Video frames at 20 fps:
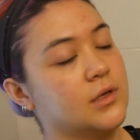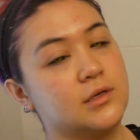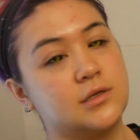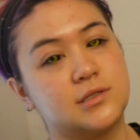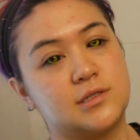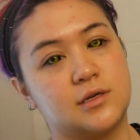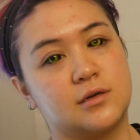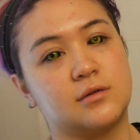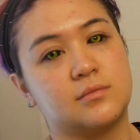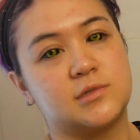
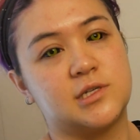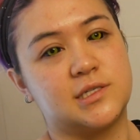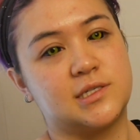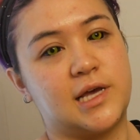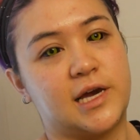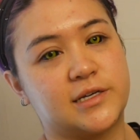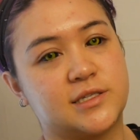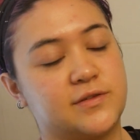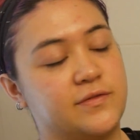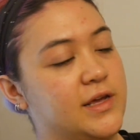So I'm just
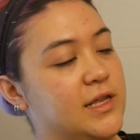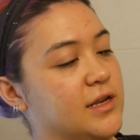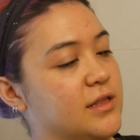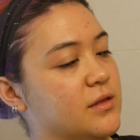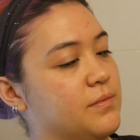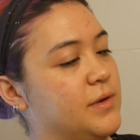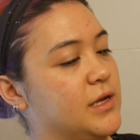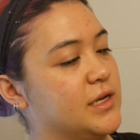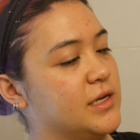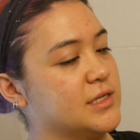activating the
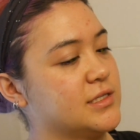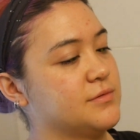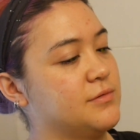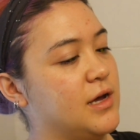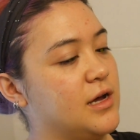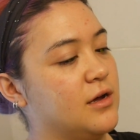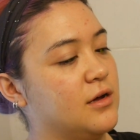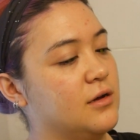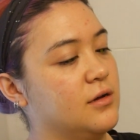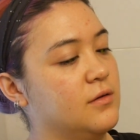pink as
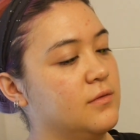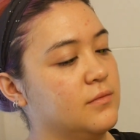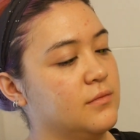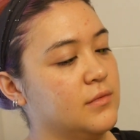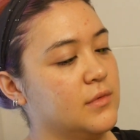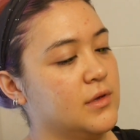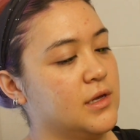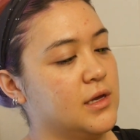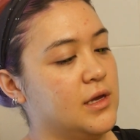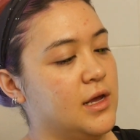well.
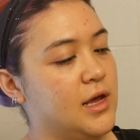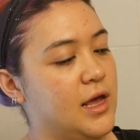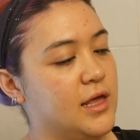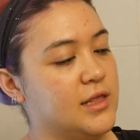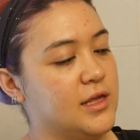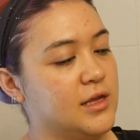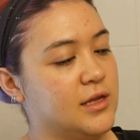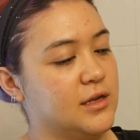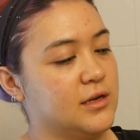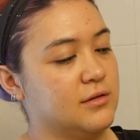And
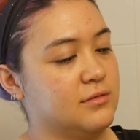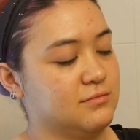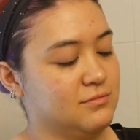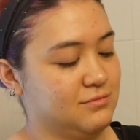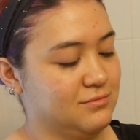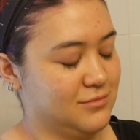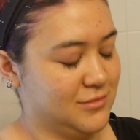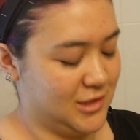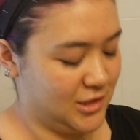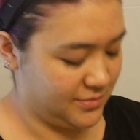then,
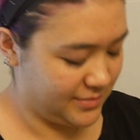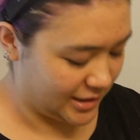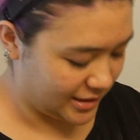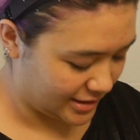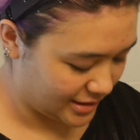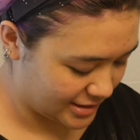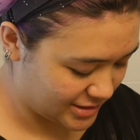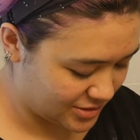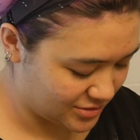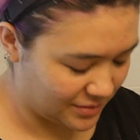oh my
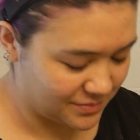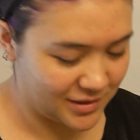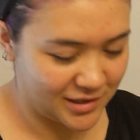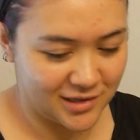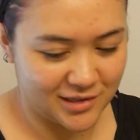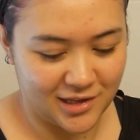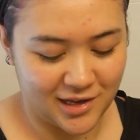god, it's dripping a